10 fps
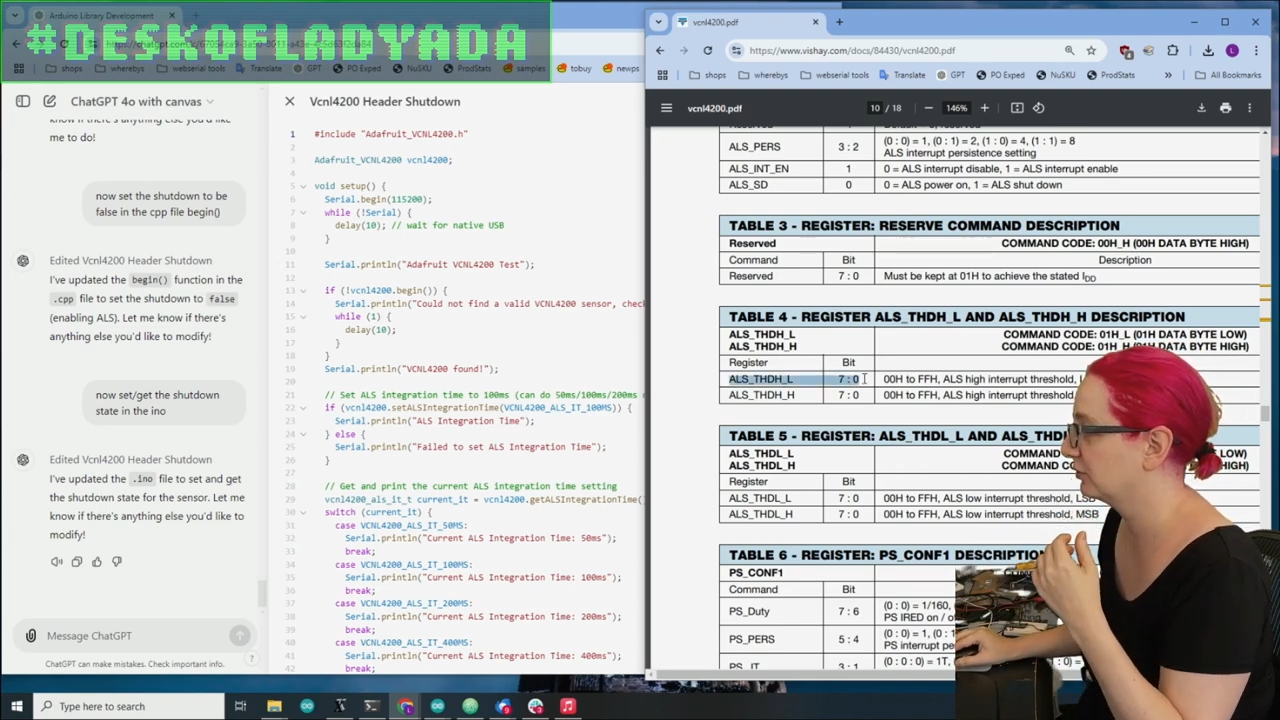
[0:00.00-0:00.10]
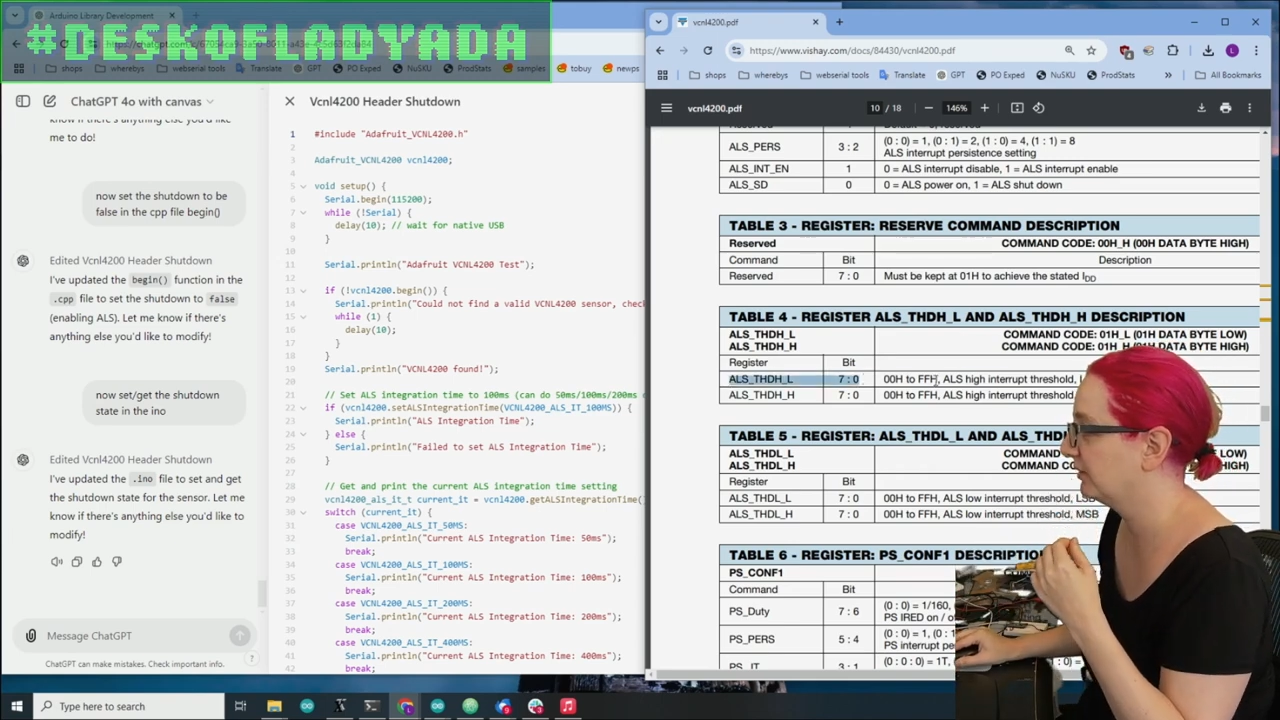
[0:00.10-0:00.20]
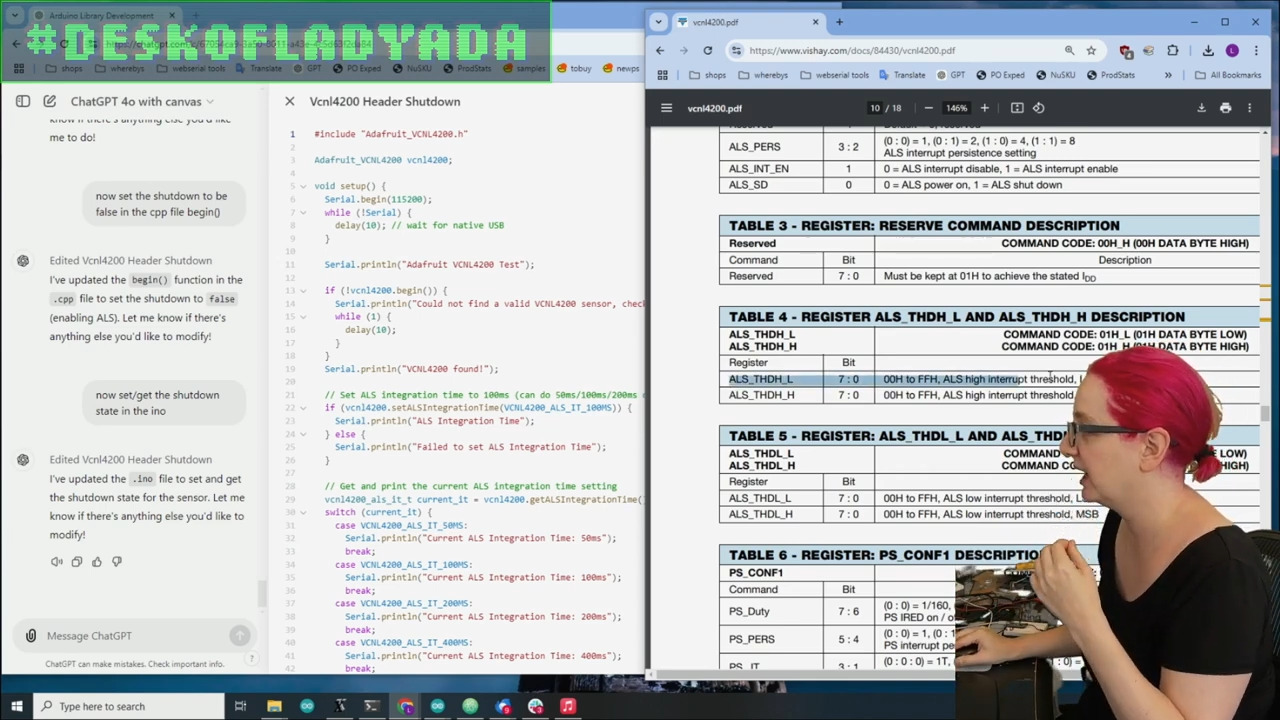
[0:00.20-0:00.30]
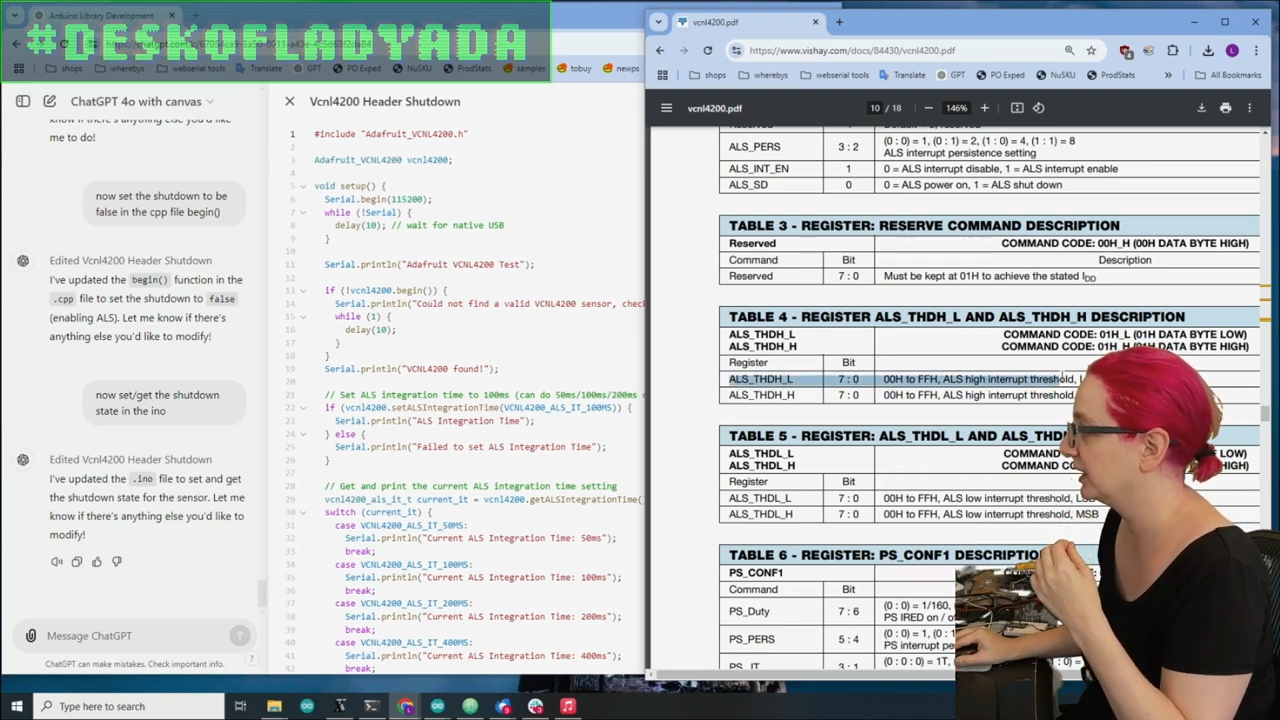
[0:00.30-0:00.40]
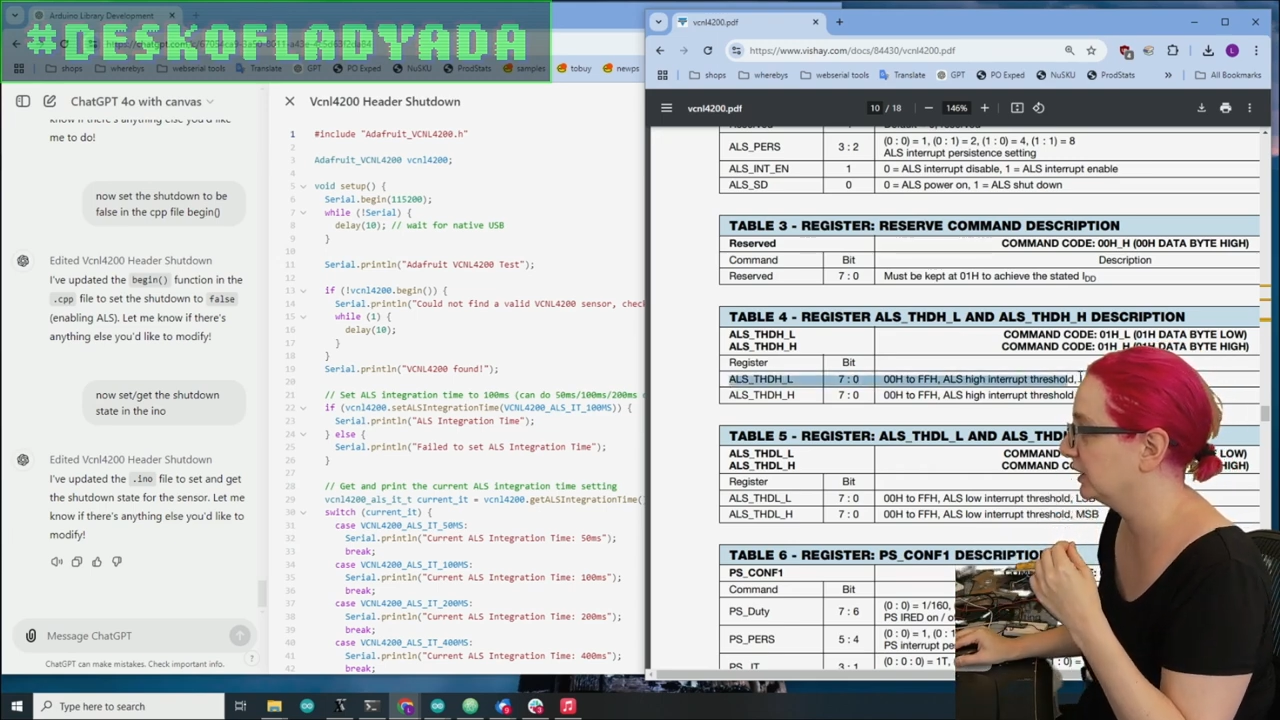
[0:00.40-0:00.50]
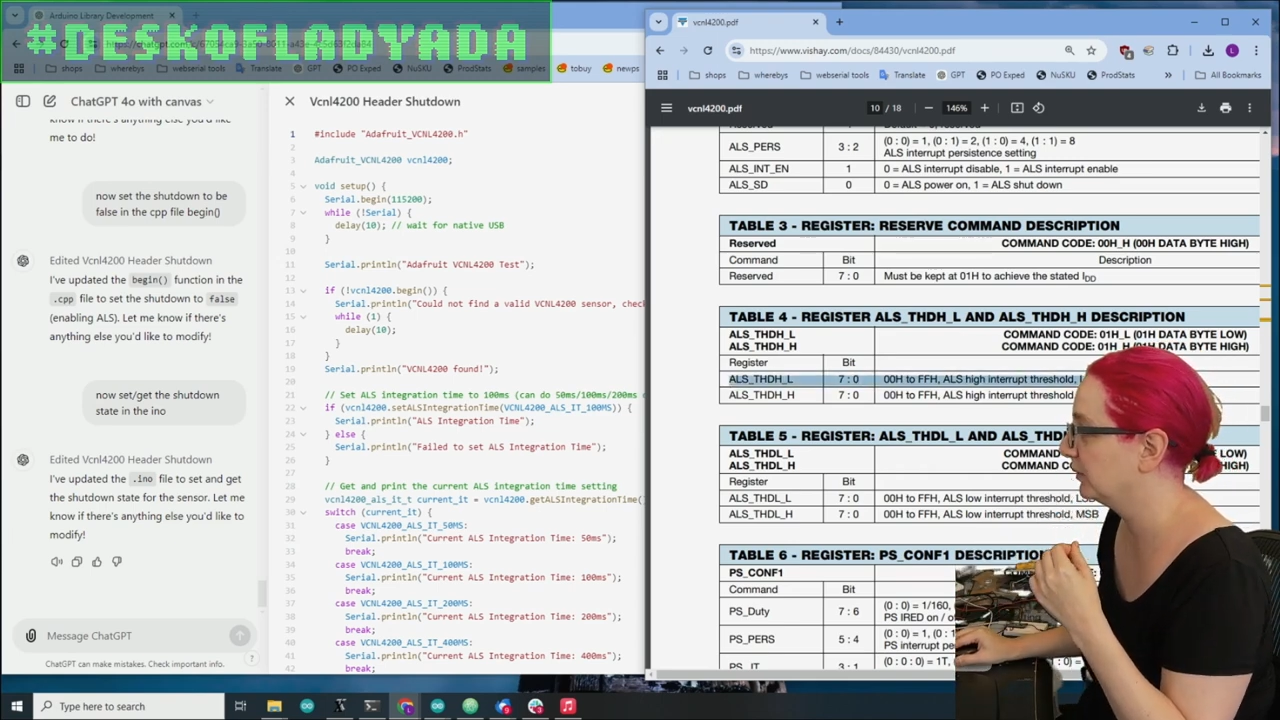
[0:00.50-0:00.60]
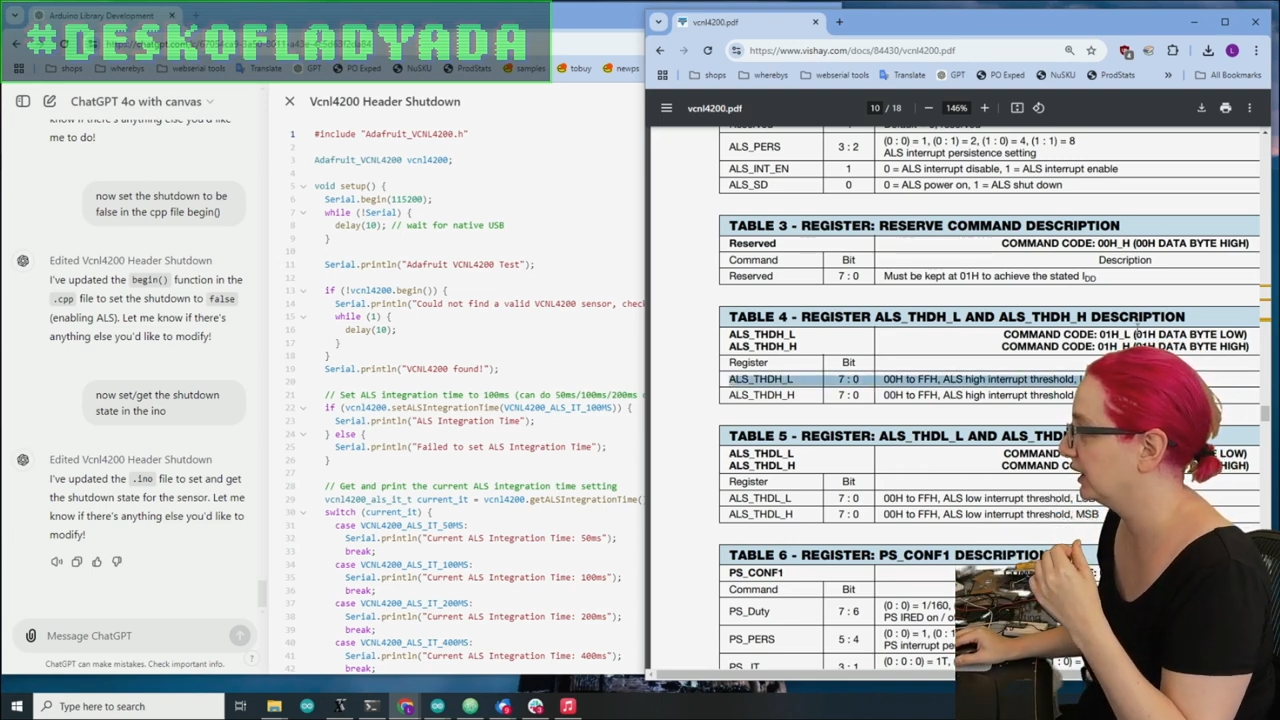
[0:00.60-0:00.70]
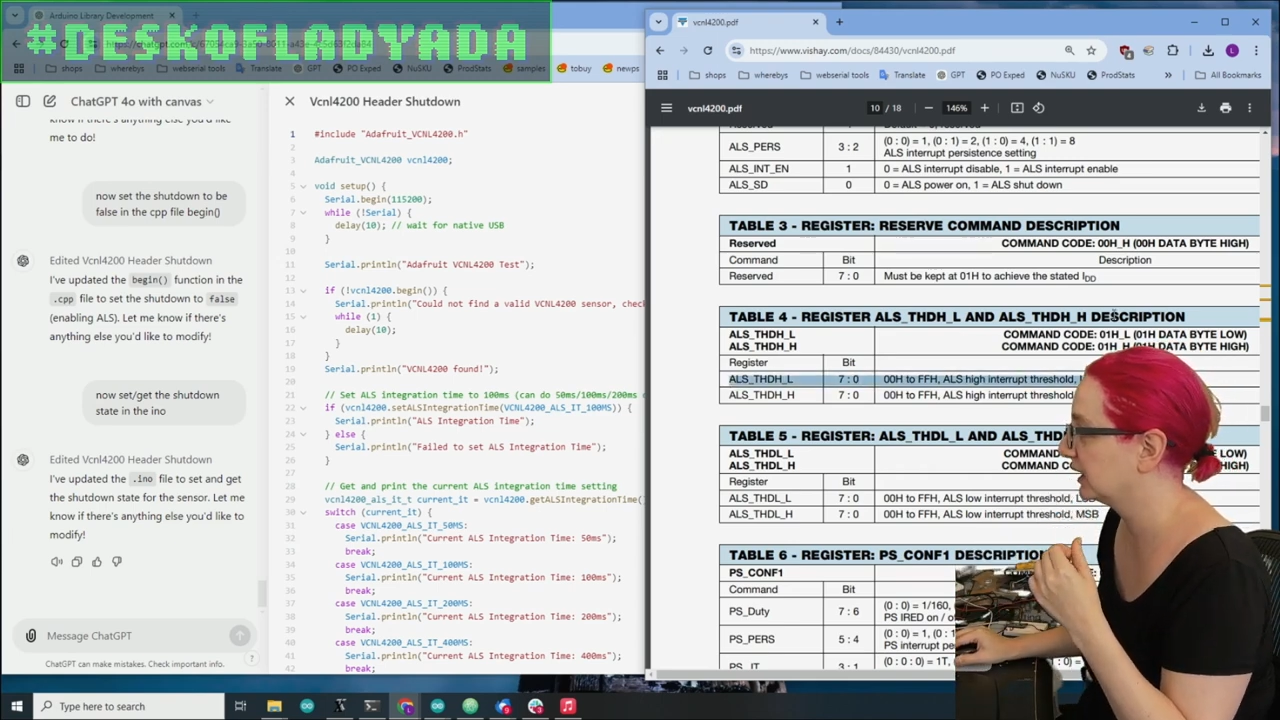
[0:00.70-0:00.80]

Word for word: value and it